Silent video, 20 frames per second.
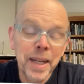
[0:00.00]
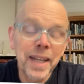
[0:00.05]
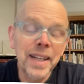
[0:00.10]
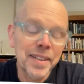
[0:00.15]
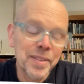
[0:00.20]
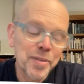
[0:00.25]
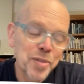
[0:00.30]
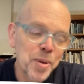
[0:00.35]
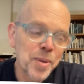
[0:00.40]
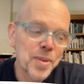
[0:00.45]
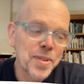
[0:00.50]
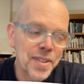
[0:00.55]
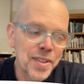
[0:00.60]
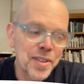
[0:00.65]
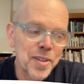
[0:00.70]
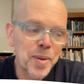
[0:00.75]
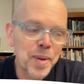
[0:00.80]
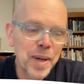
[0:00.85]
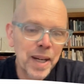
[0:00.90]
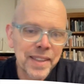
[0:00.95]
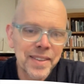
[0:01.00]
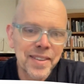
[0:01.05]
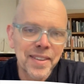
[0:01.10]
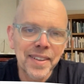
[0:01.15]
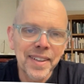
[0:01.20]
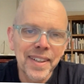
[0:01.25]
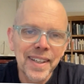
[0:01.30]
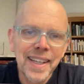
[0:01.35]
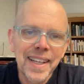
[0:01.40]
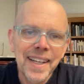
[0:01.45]
and of course the
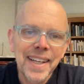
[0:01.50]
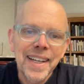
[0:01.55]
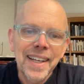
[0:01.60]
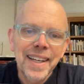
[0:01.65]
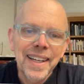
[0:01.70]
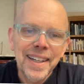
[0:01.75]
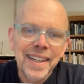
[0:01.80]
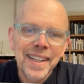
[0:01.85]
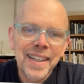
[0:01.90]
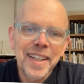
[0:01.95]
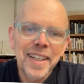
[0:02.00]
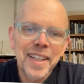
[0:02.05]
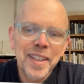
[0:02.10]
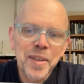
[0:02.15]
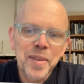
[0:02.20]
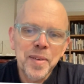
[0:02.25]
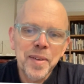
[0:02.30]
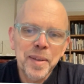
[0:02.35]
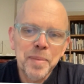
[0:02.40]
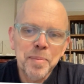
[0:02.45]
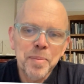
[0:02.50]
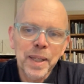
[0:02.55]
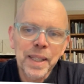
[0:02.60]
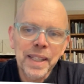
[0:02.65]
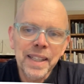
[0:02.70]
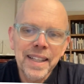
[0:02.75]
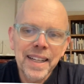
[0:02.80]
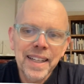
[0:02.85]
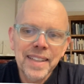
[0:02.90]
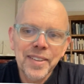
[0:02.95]
director, in
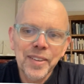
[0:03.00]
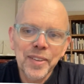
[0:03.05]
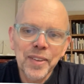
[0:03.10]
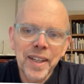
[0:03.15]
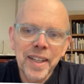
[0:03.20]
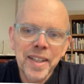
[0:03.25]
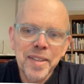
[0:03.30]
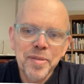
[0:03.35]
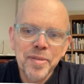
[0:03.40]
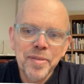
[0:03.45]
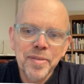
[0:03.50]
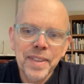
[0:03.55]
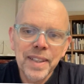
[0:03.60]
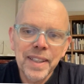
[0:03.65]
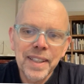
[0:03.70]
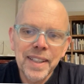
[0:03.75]
bringing that to life.